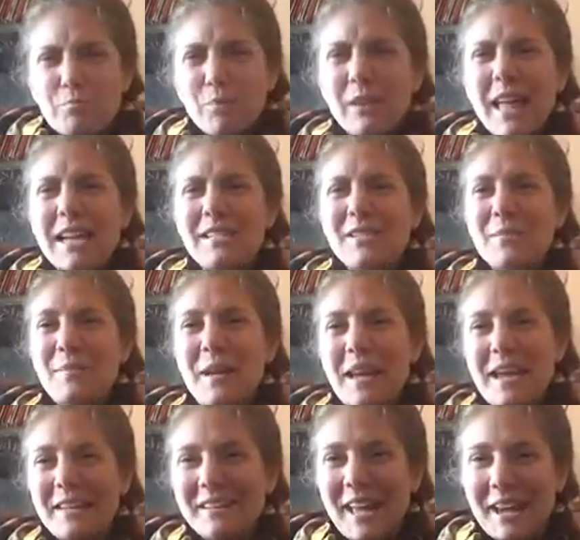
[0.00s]
place to
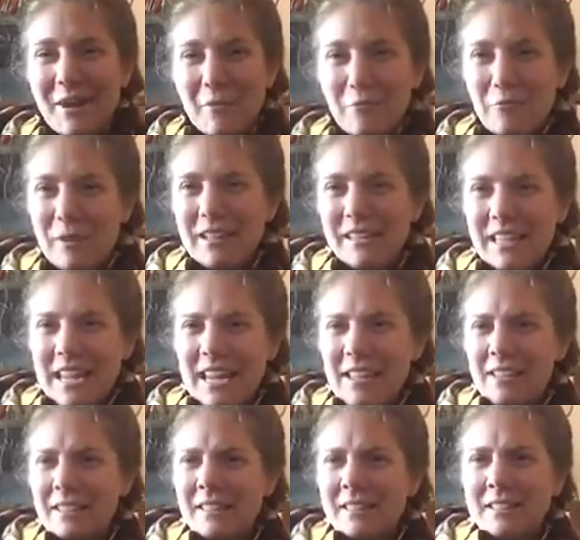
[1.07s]
be. Like a
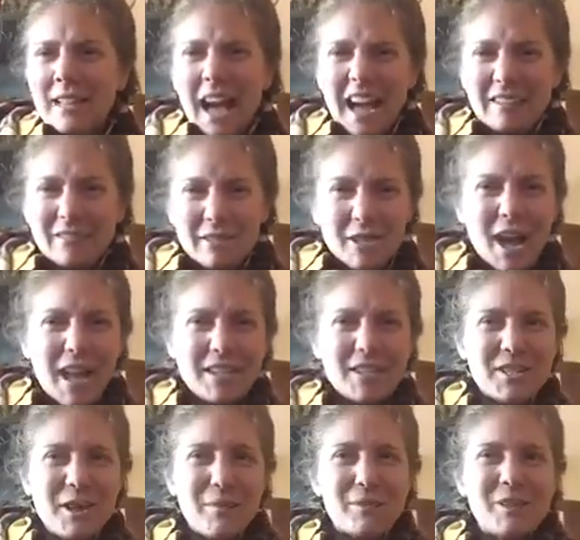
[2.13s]
really, I got to
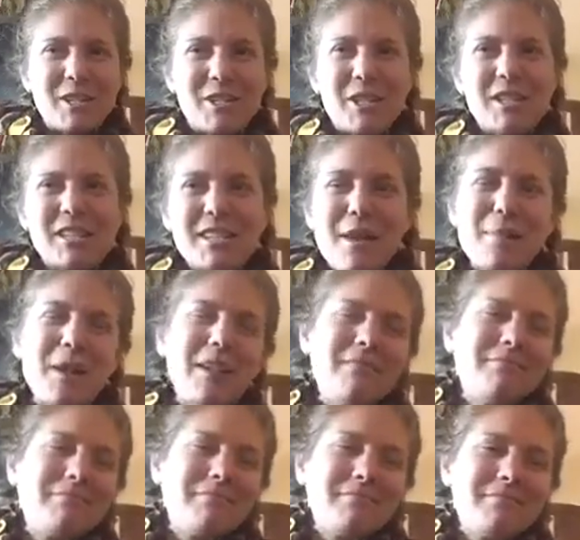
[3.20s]
double digits. I
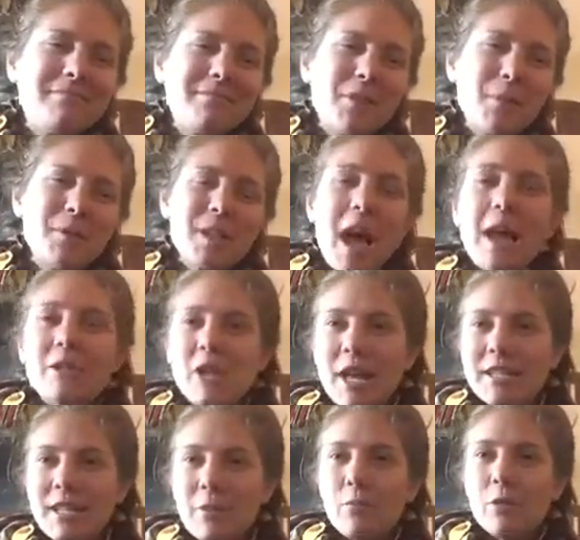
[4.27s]
mean, there was a high
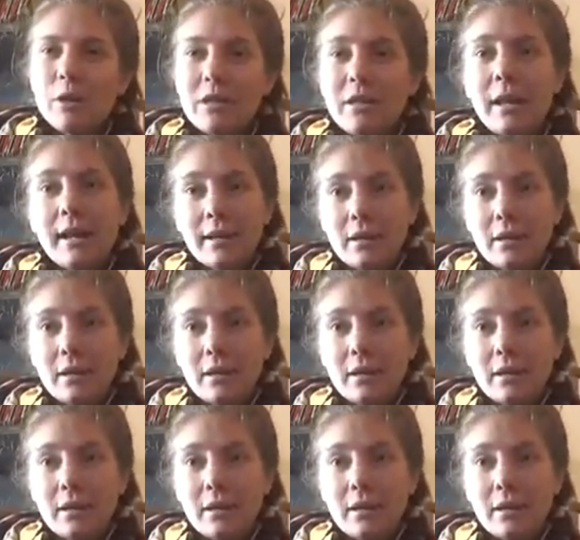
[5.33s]
chance I would,